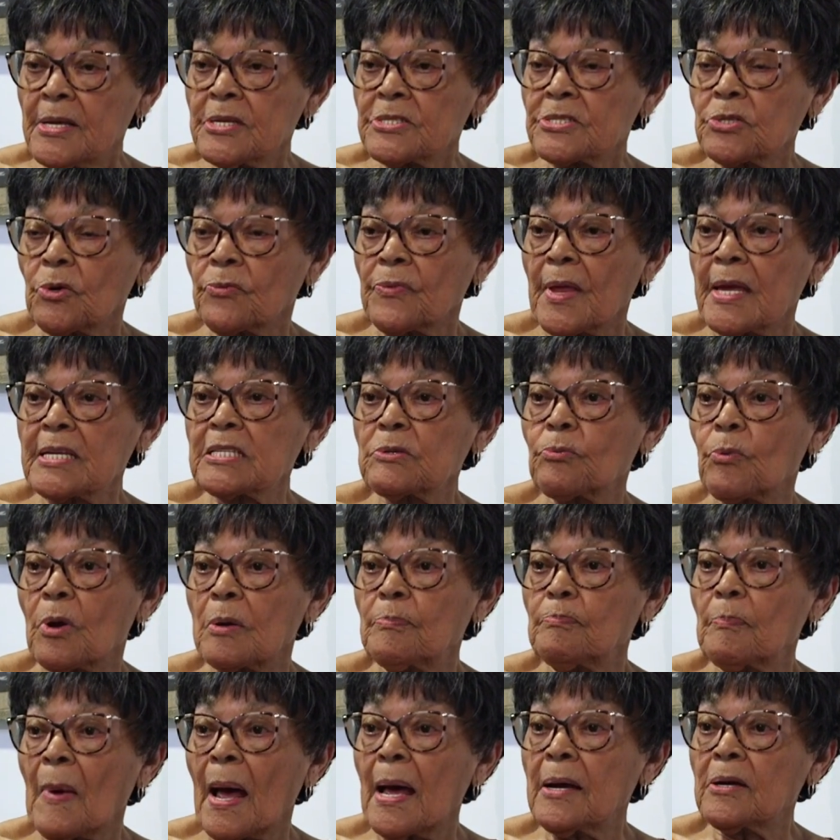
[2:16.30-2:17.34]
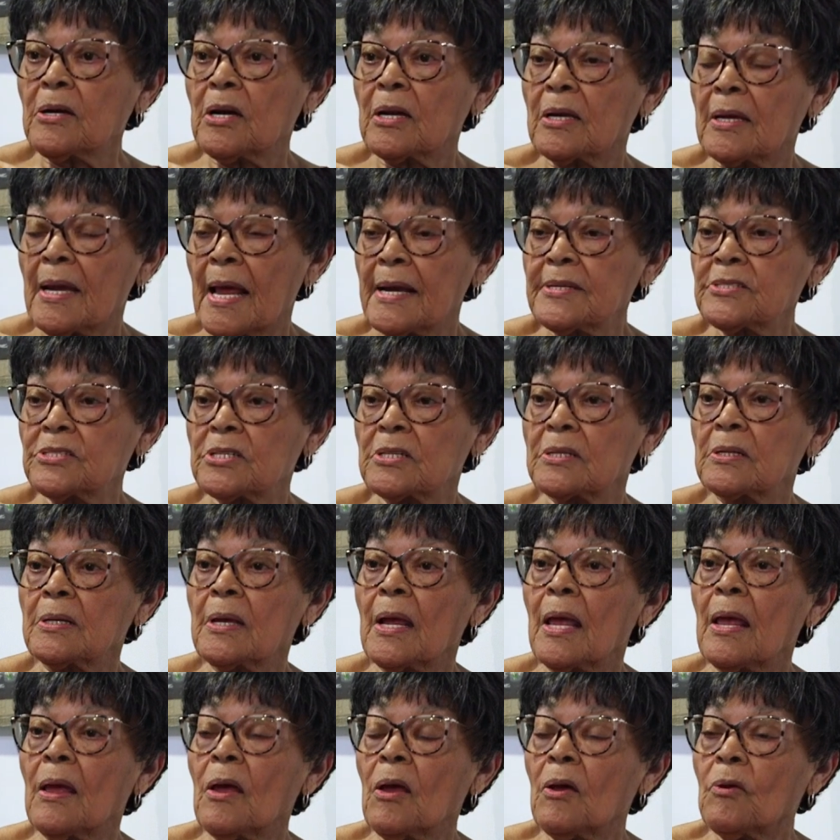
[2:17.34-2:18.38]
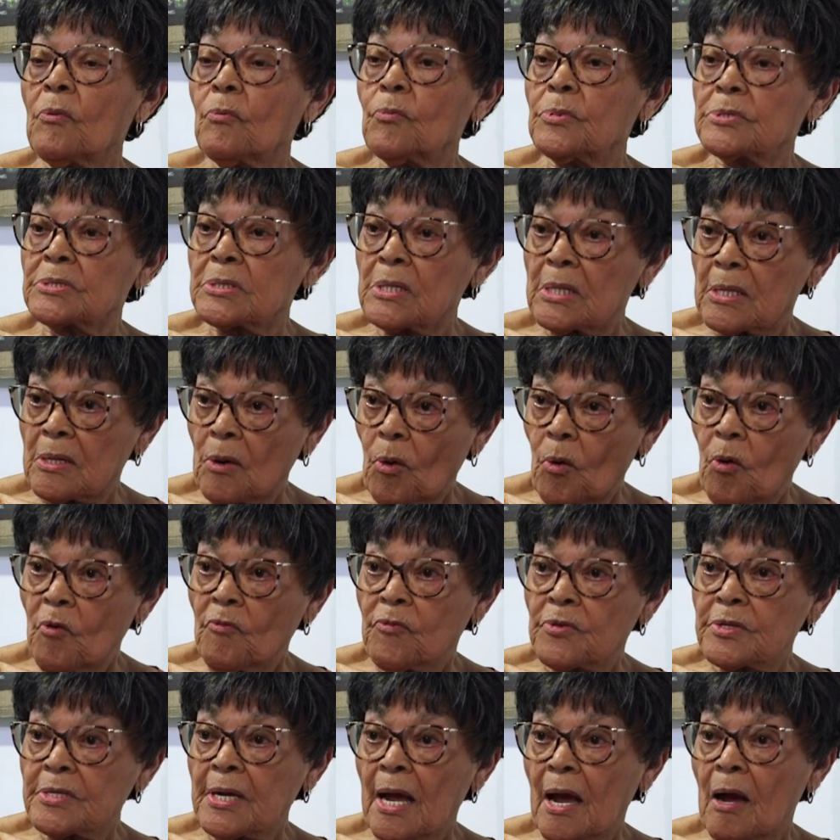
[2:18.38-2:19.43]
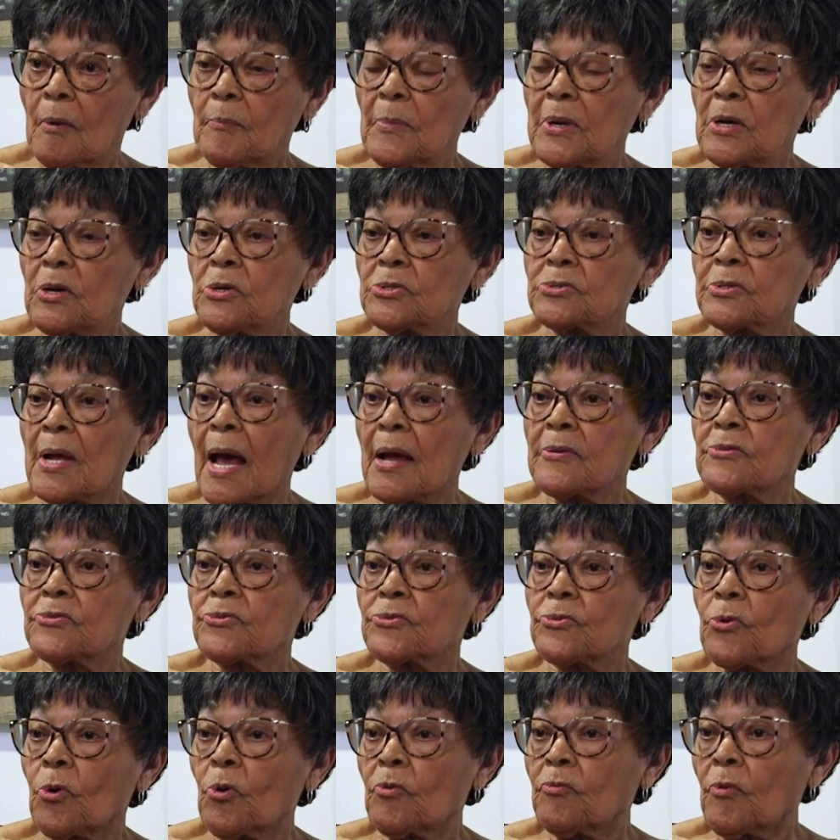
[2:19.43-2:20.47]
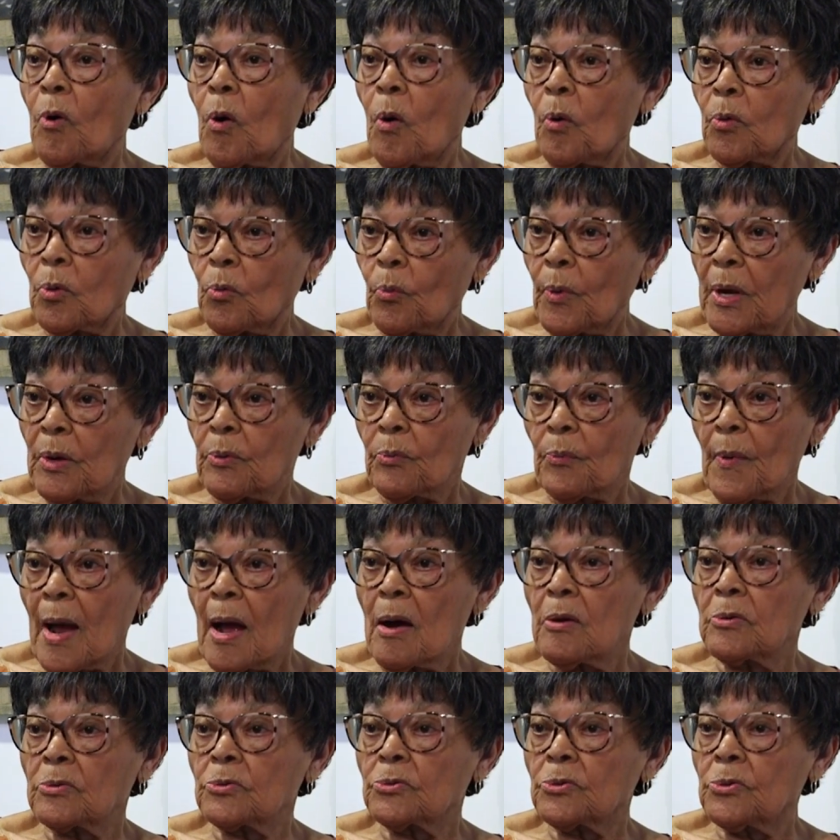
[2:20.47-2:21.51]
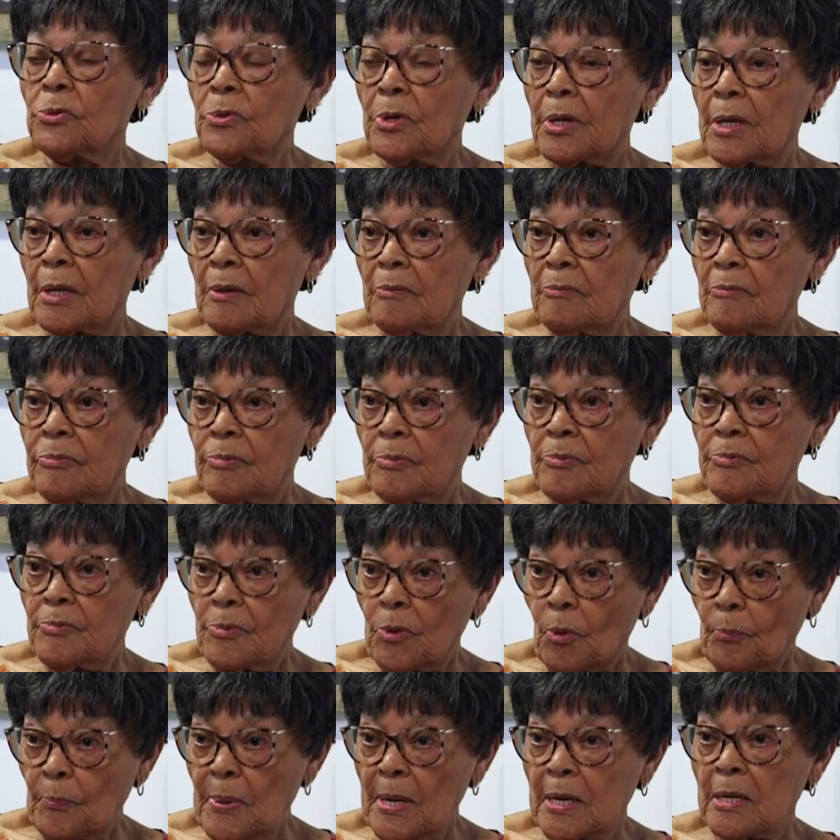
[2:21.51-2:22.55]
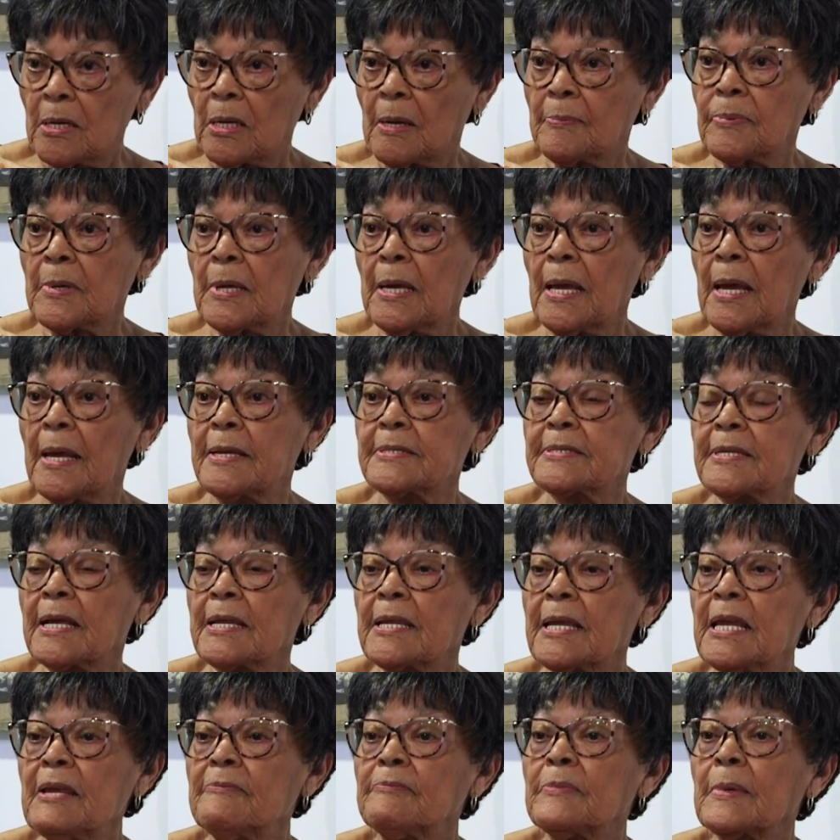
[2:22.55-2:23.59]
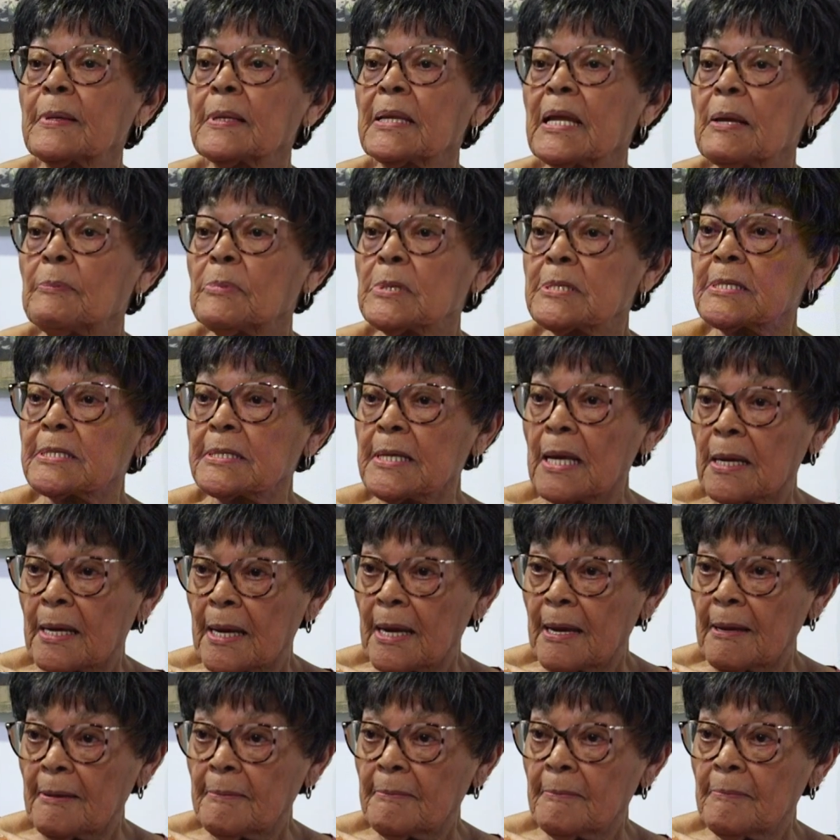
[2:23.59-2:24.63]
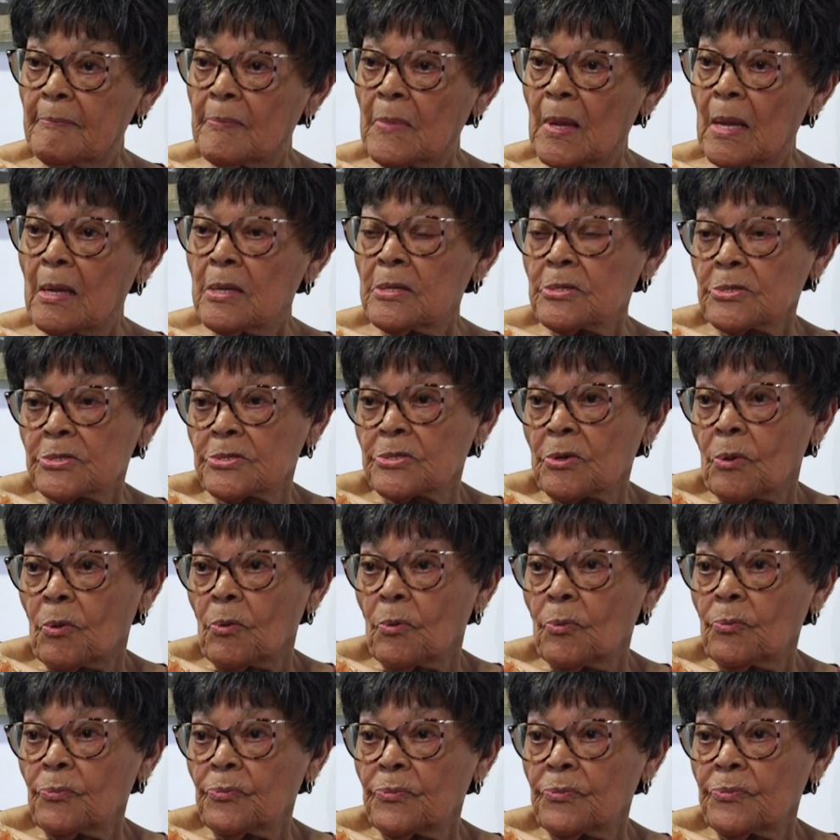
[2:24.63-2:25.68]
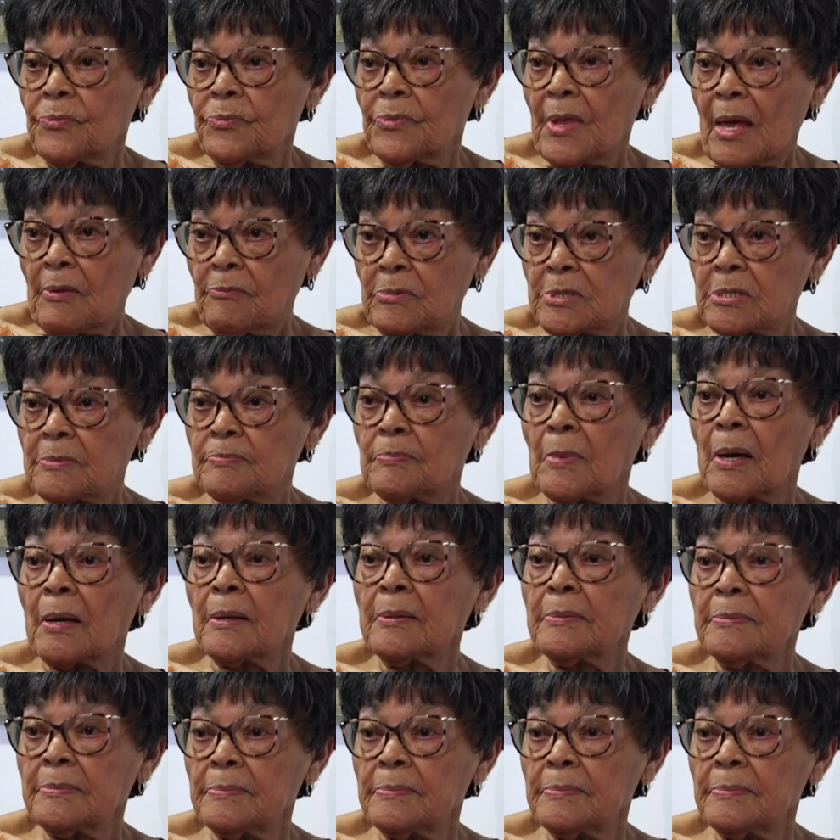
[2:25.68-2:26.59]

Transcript: So that's where my connection was in Overtown, because I drove all the way around looking, picking up kids, and even in Liberty City. So that was my.